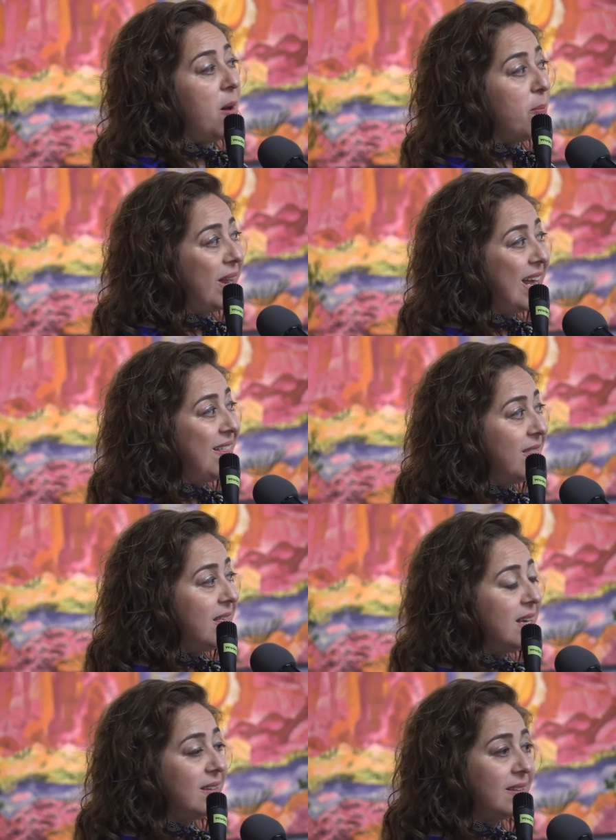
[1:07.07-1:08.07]
but in
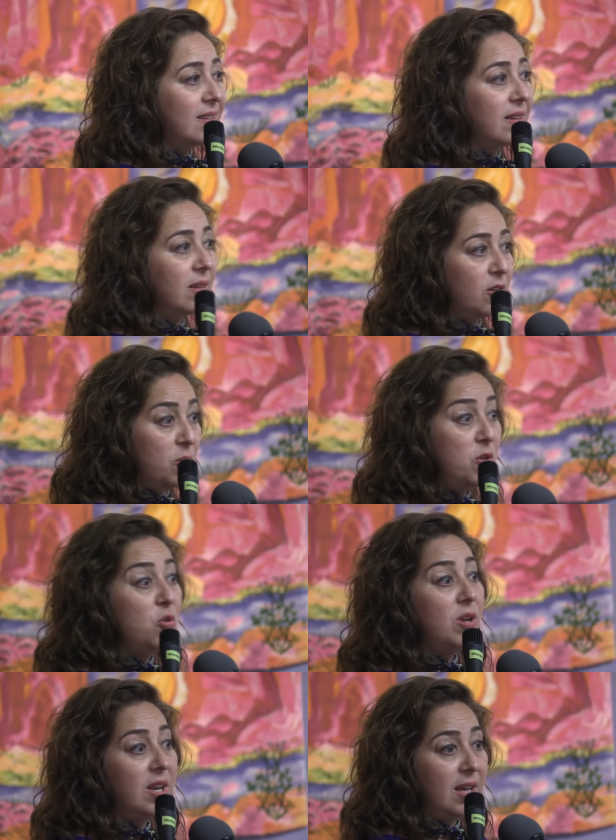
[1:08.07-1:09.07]
this
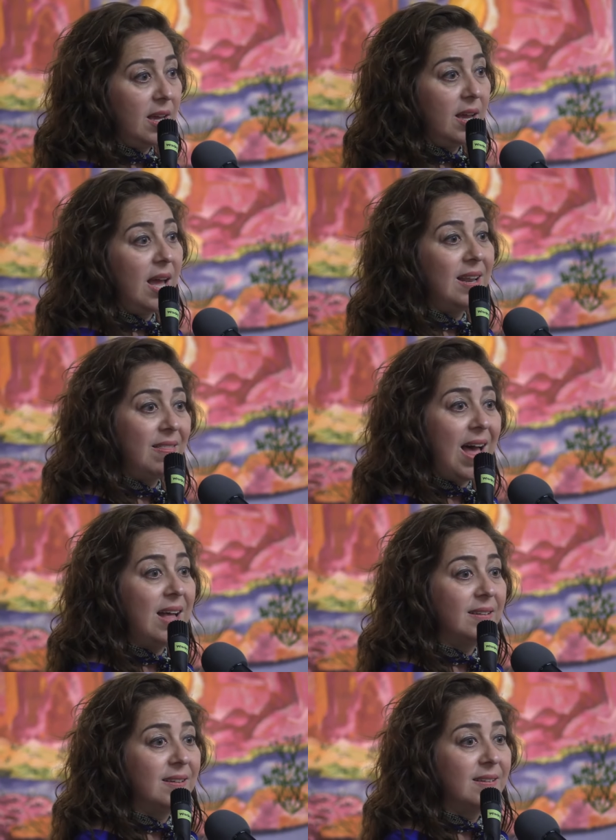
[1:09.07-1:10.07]
community and in
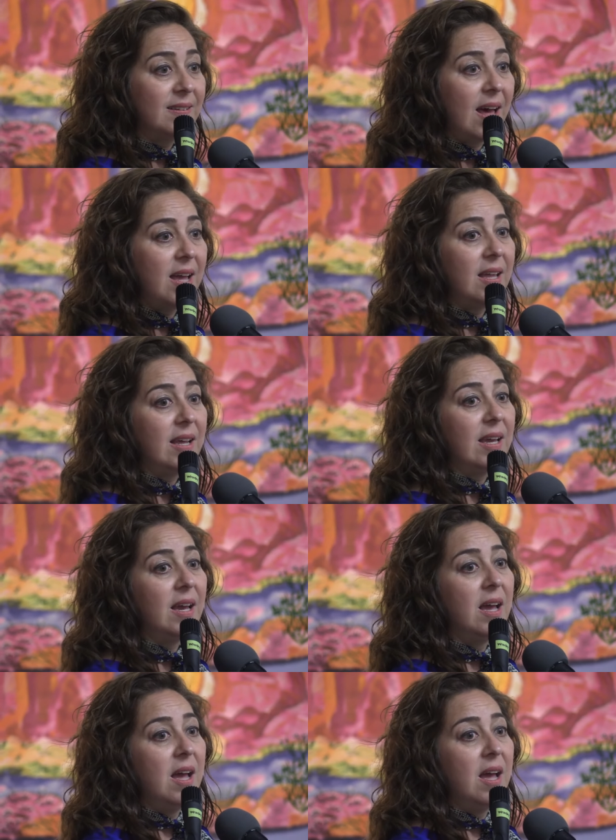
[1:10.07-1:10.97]
that society,